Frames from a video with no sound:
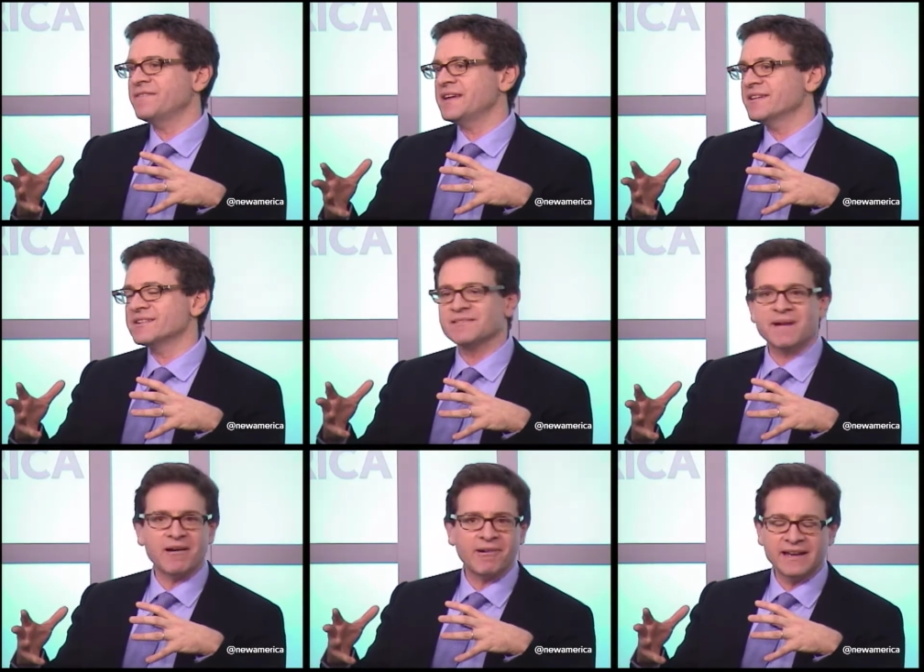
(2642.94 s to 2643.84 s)
fears
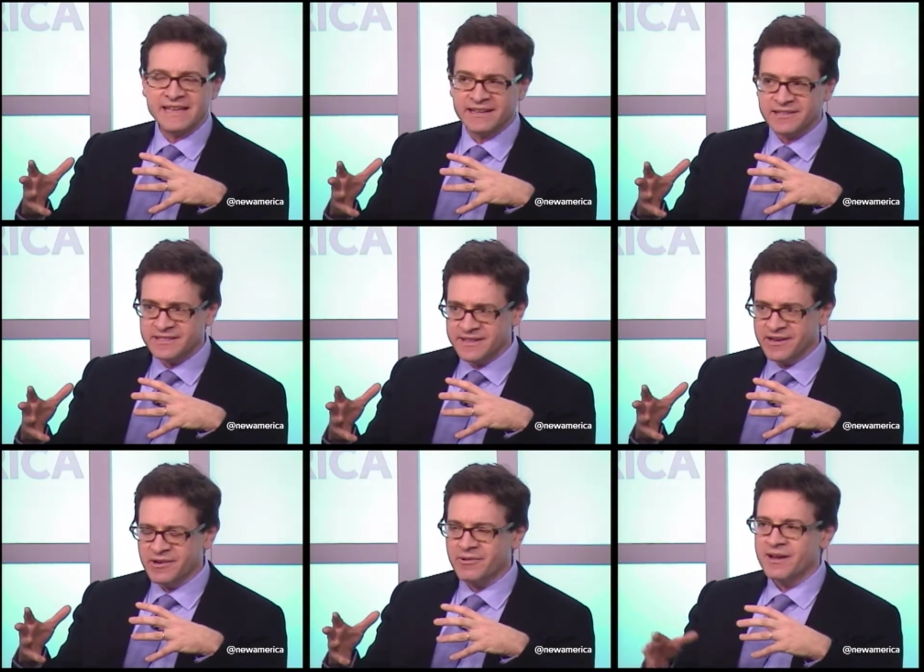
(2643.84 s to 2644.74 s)
about what he could
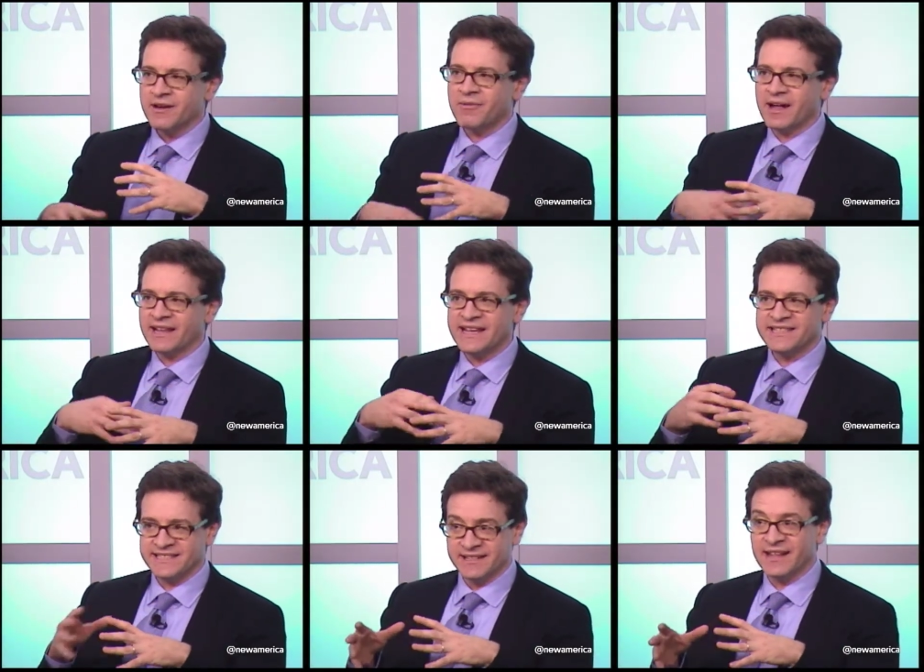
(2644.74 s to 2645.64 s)
do, while he
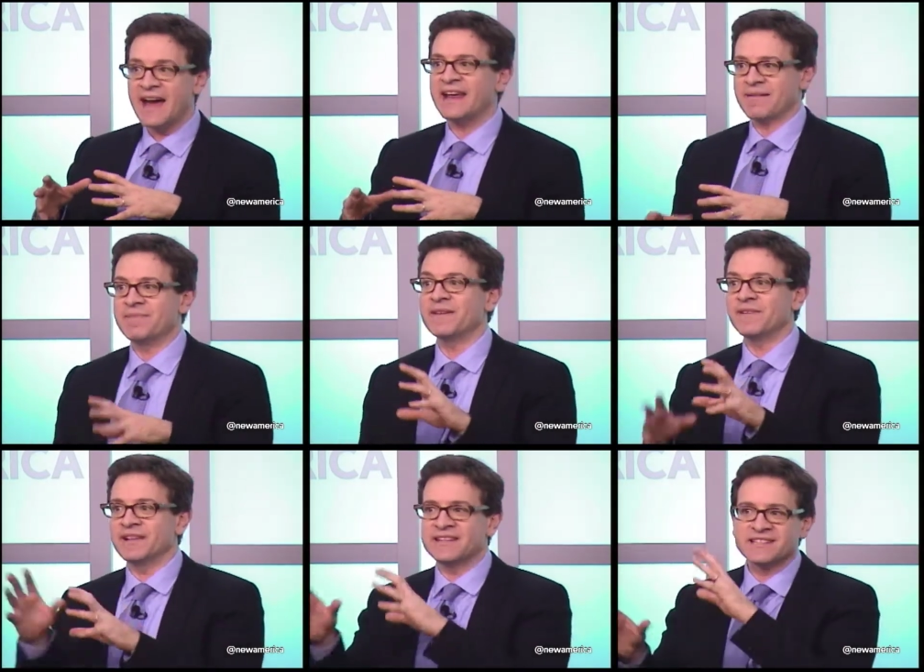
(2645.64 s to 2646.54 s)
still had
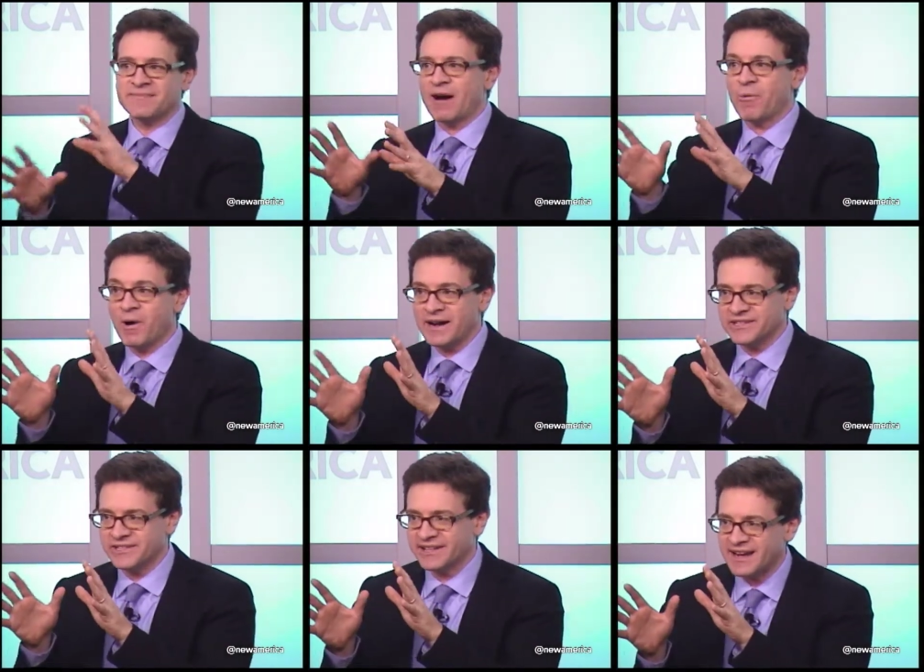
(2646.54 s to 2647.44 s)
ambivalence about what
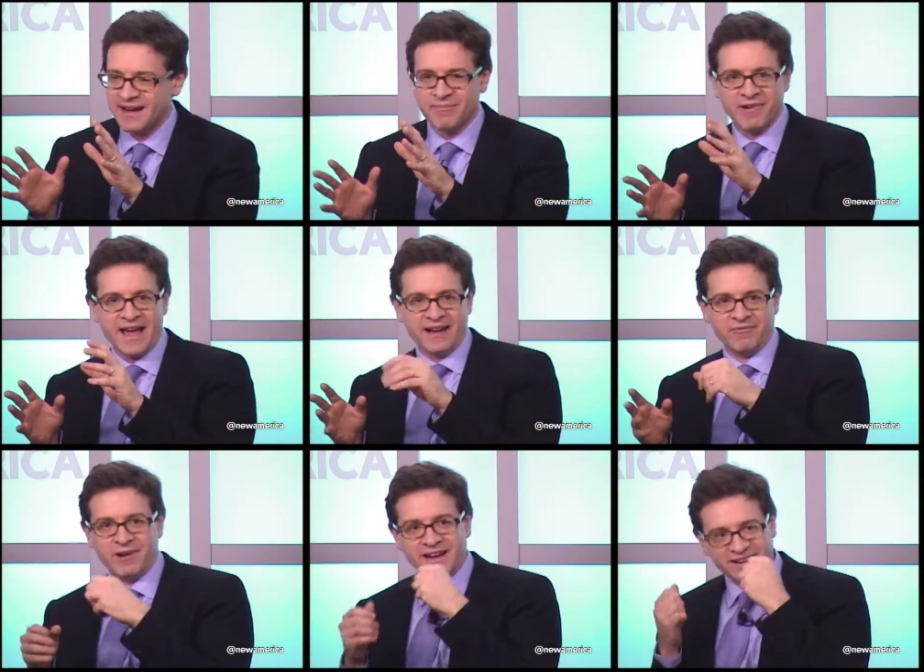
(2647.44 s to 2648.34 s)
should come when,
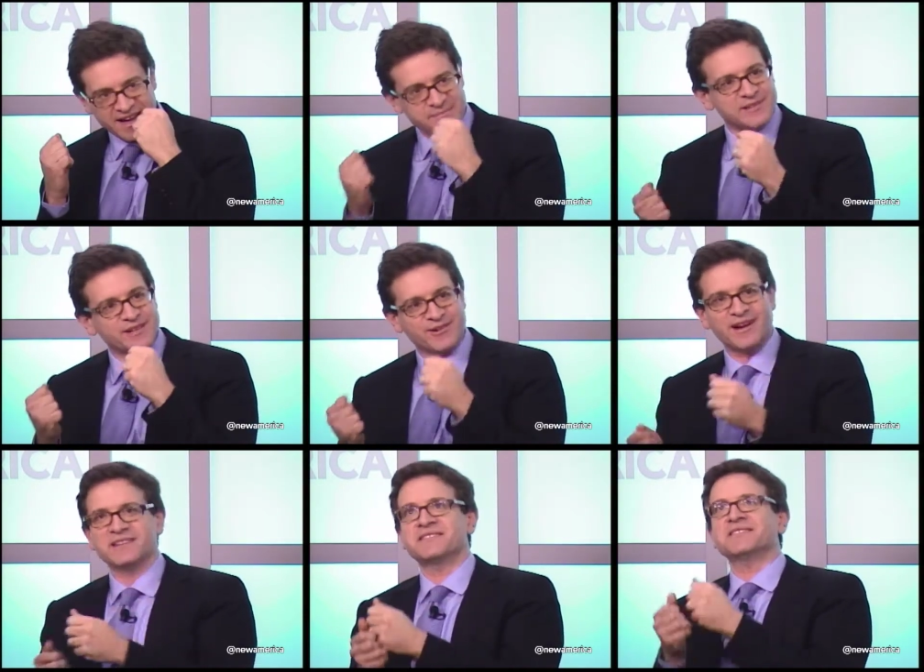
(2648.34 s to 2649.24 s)
what comes
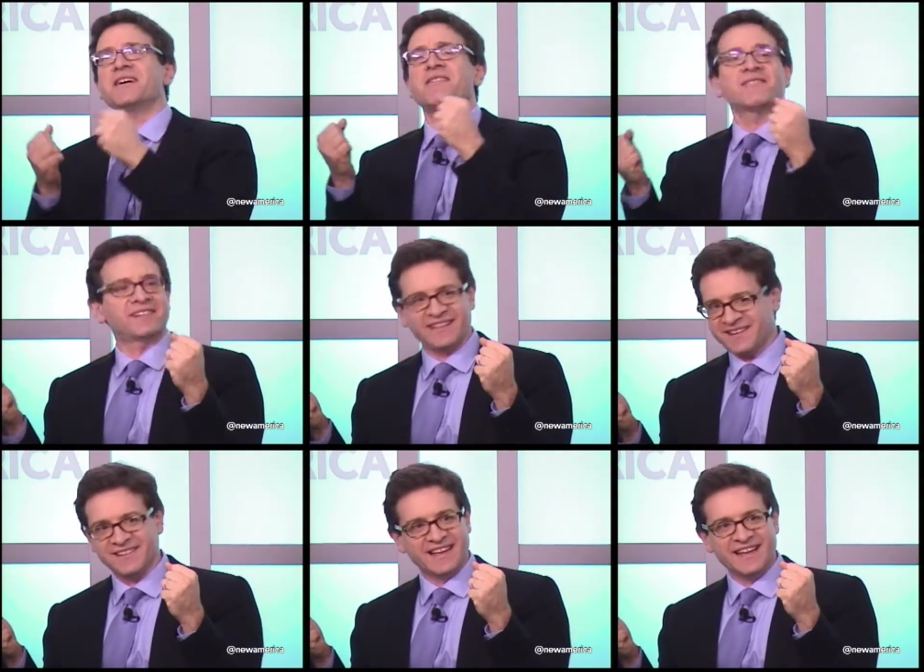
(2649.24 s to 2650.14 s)
across so
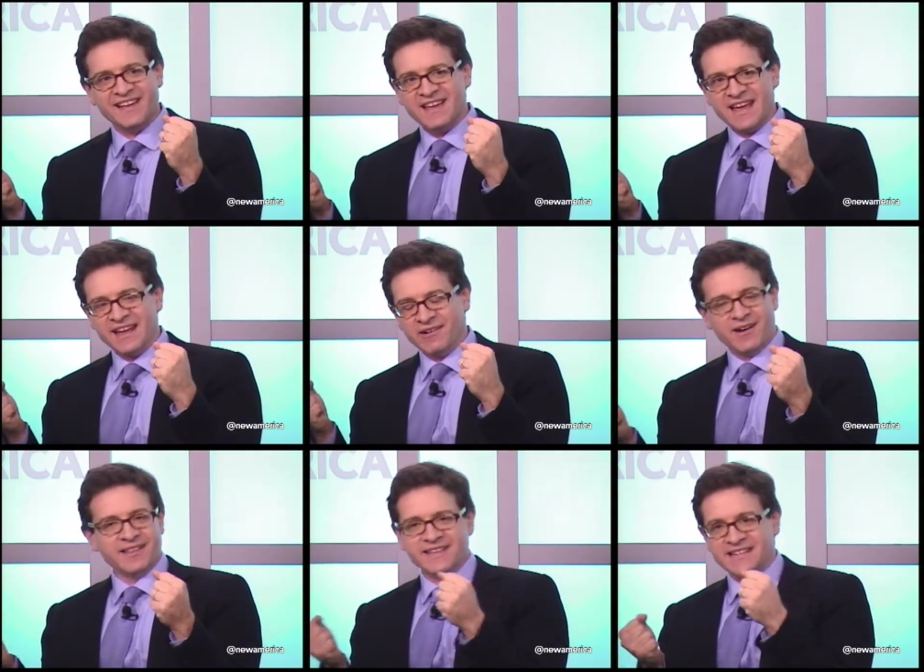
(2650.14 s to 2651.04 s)
clearly in
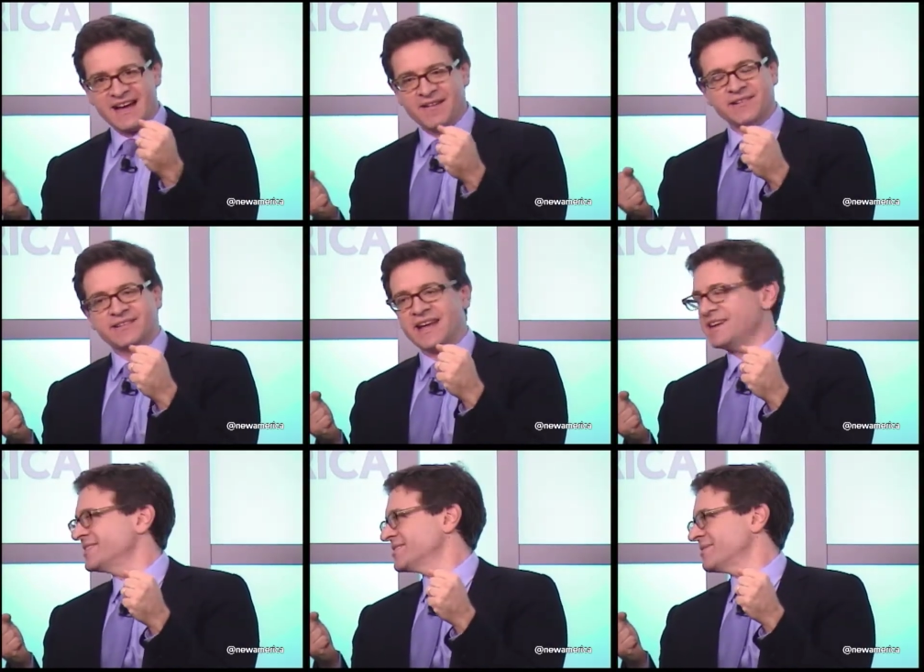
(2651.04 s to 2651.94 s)
all these
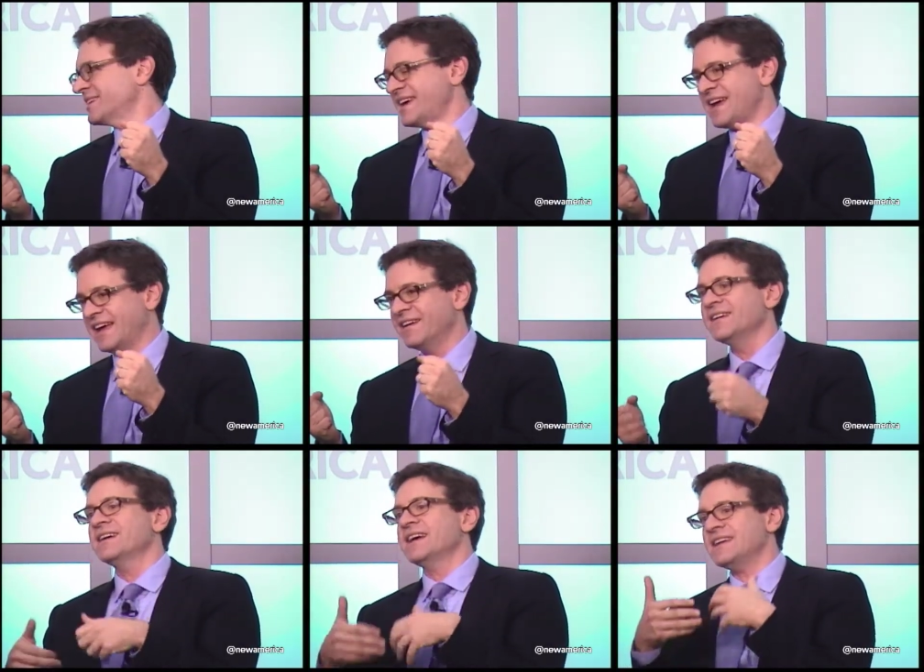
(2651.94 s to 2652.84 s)
conversations with King
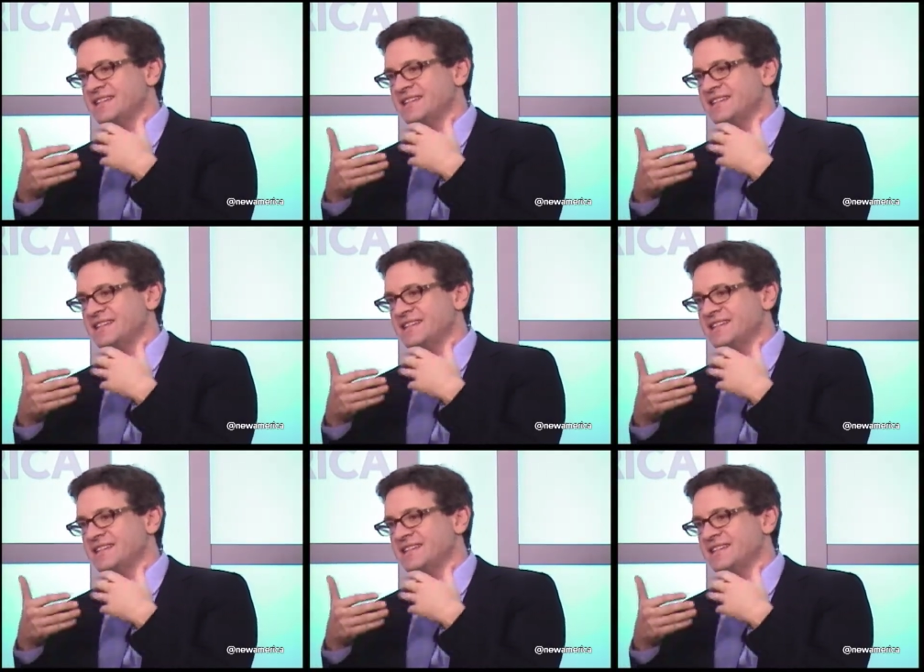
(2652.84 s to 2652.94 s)
is